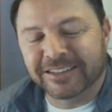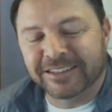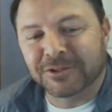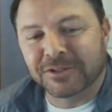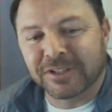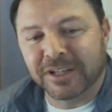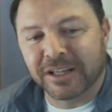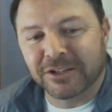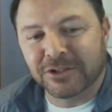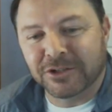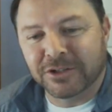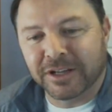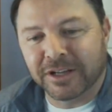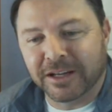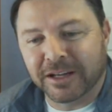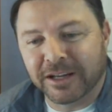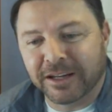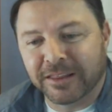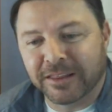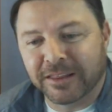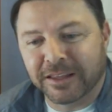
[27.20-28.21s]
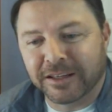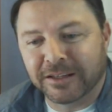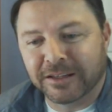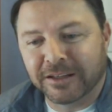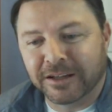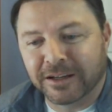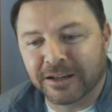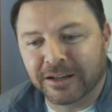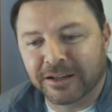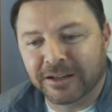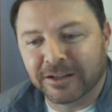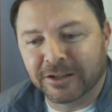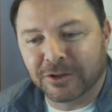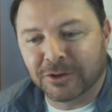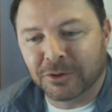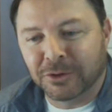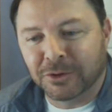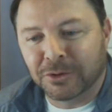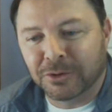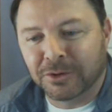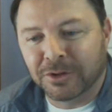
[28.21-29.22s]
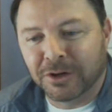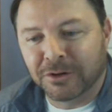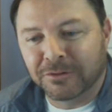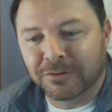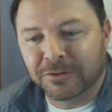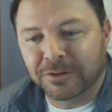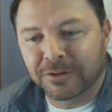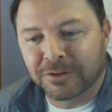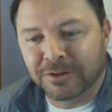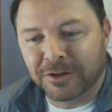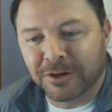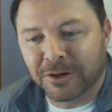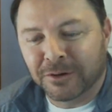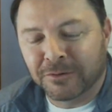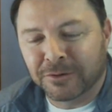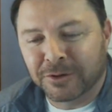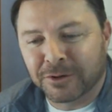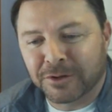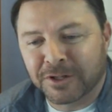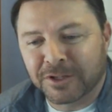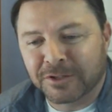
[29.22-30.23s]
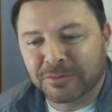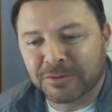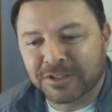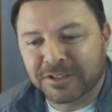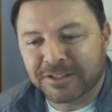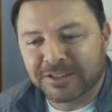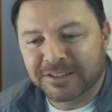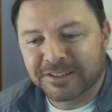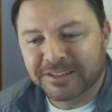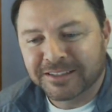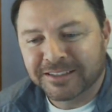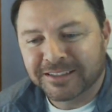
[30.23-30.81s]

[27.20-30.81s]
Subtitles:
I was gonna say, did you get anything cool over Christmas?